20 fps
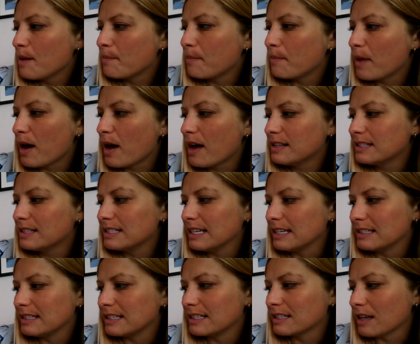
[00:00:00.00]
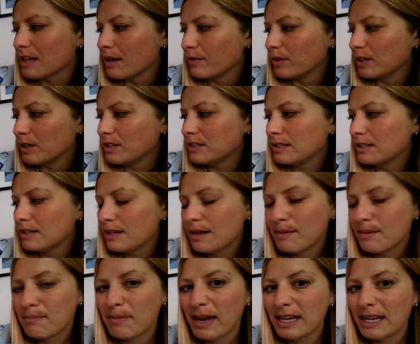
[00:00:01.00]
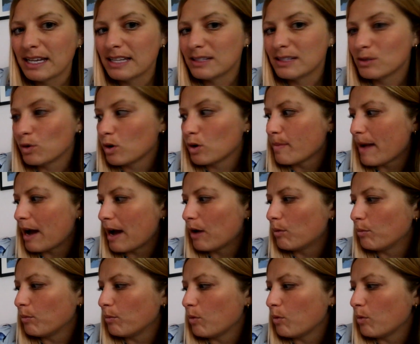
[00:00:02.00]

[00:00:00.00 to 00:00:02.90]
Birds, he discovered, mainly talk about